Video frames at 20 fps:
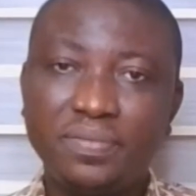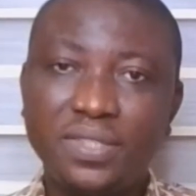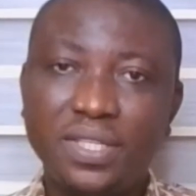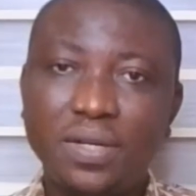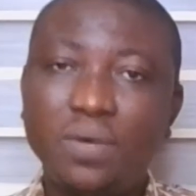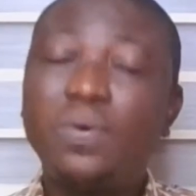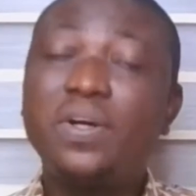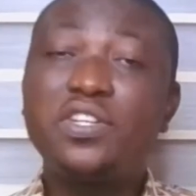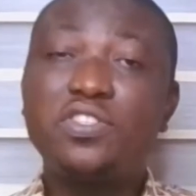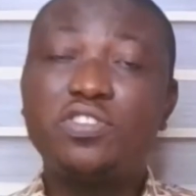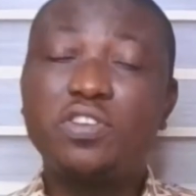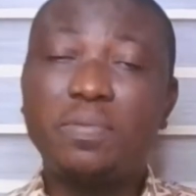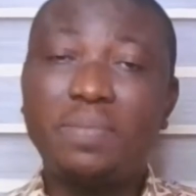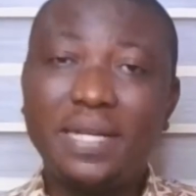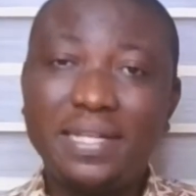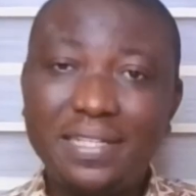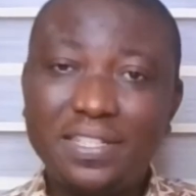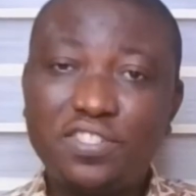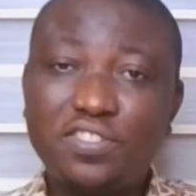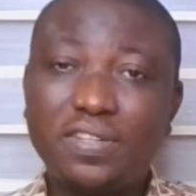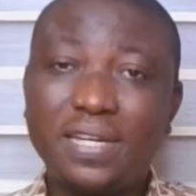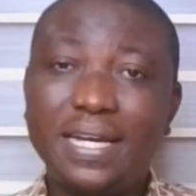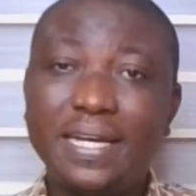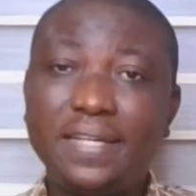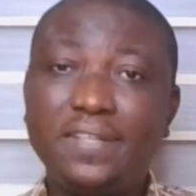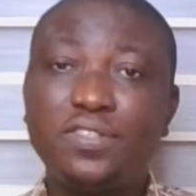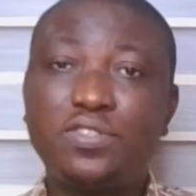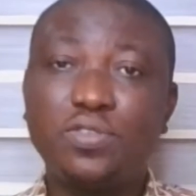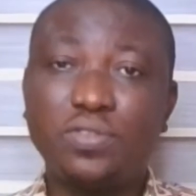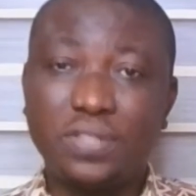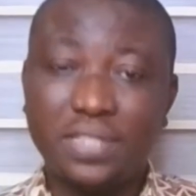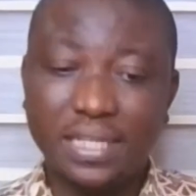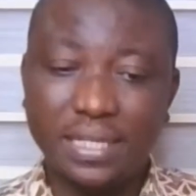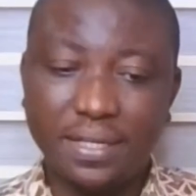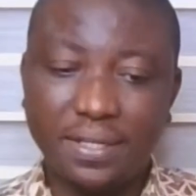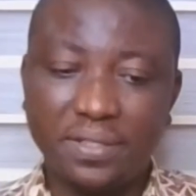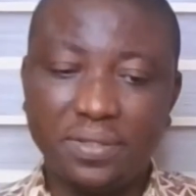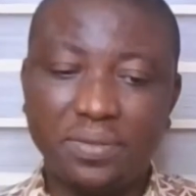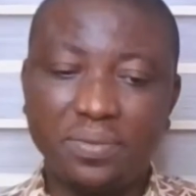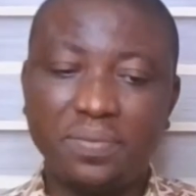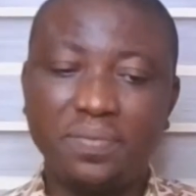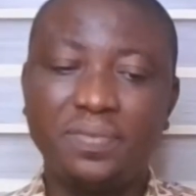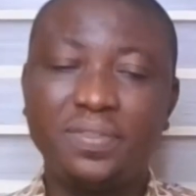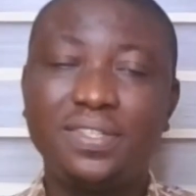What is your body trying to tell you?